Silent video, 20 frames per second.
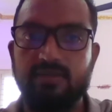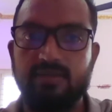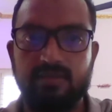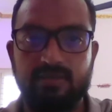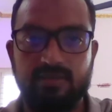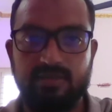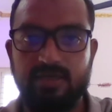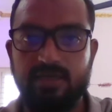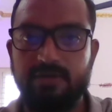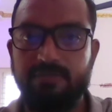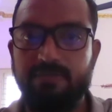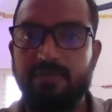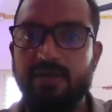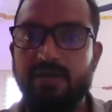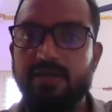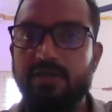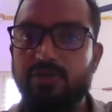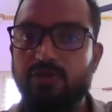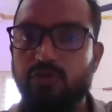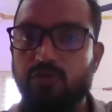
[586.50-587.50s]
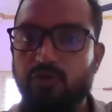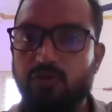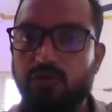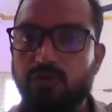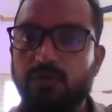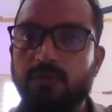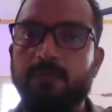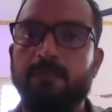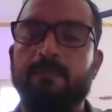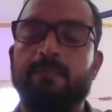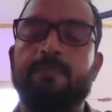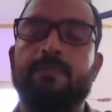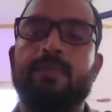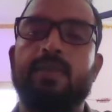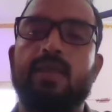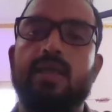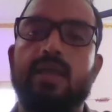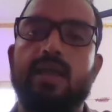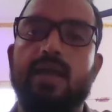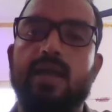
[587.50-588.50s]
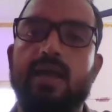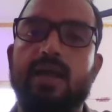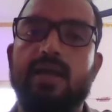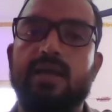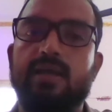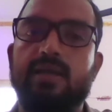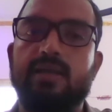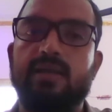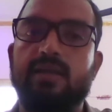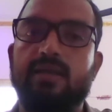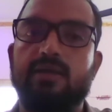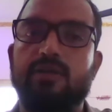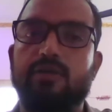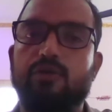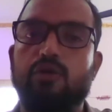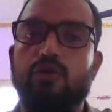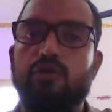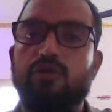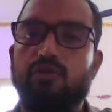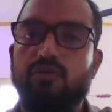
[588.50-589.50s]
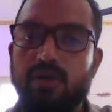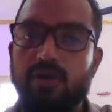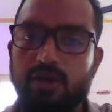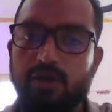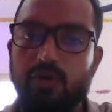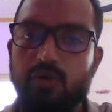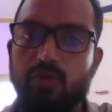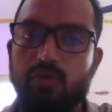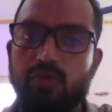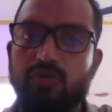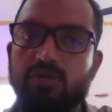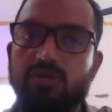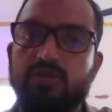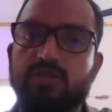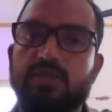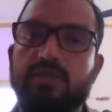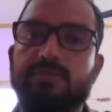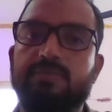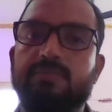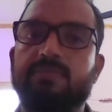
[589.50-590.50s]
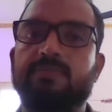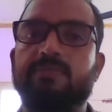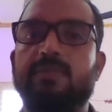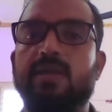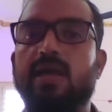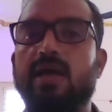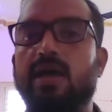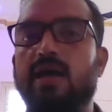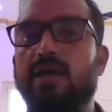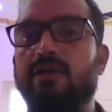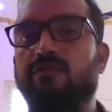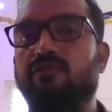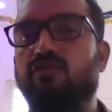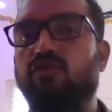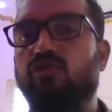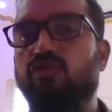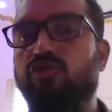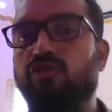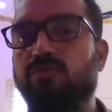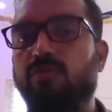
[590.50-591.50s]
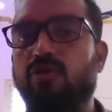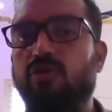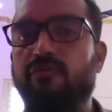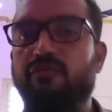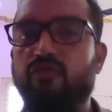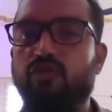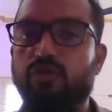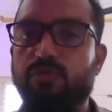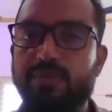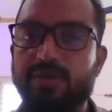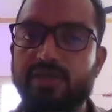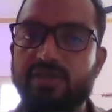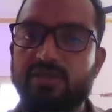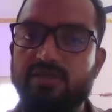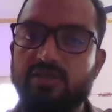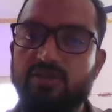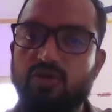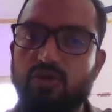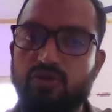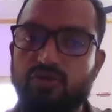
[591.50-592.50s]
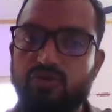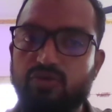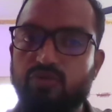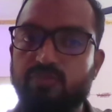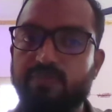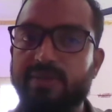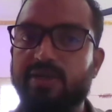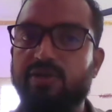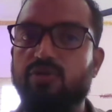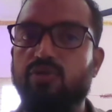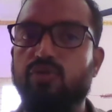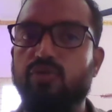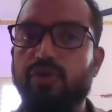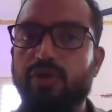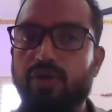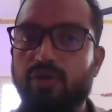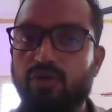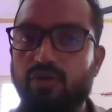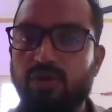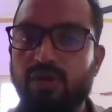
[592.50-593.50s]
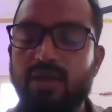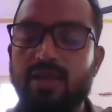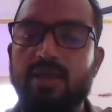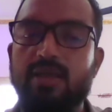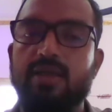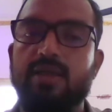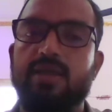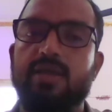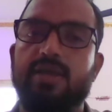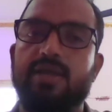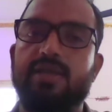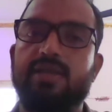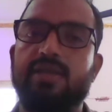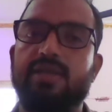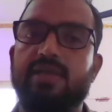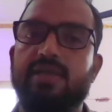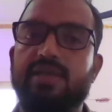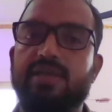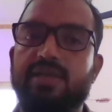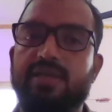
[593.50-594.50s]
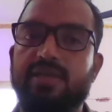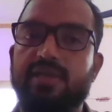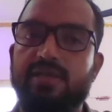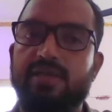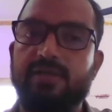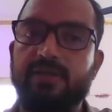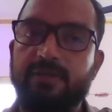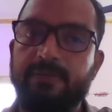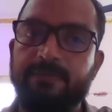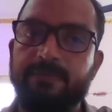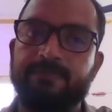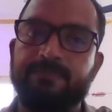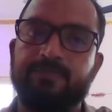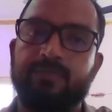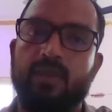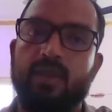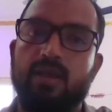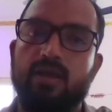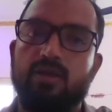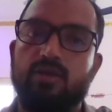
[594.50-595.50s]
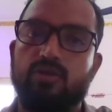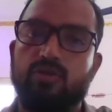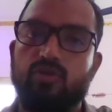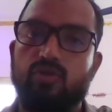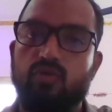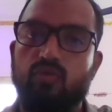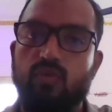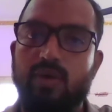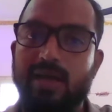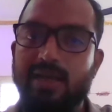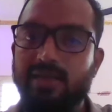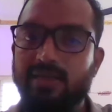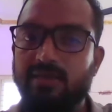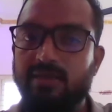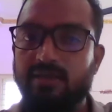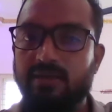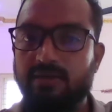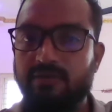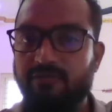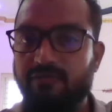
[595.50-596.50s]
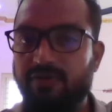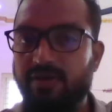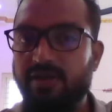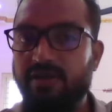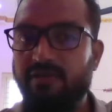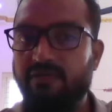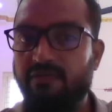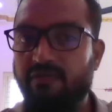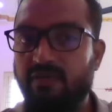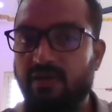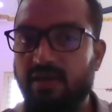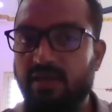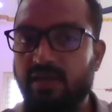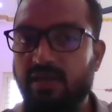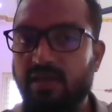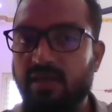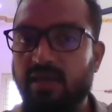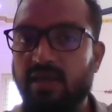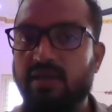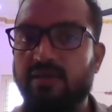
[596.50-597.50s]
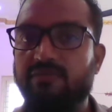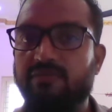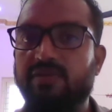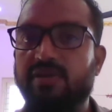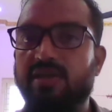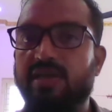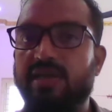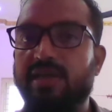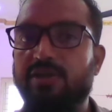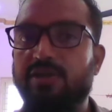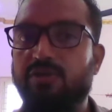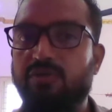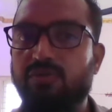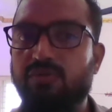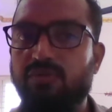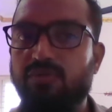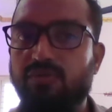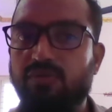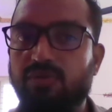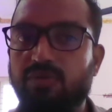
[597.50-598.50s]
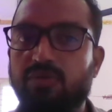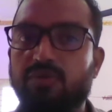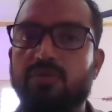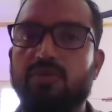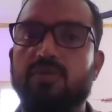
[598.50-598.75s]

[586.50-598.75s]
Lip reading: statement is used, and not only load, some high volume of operation also been going on in ETL. So while verifying we get to know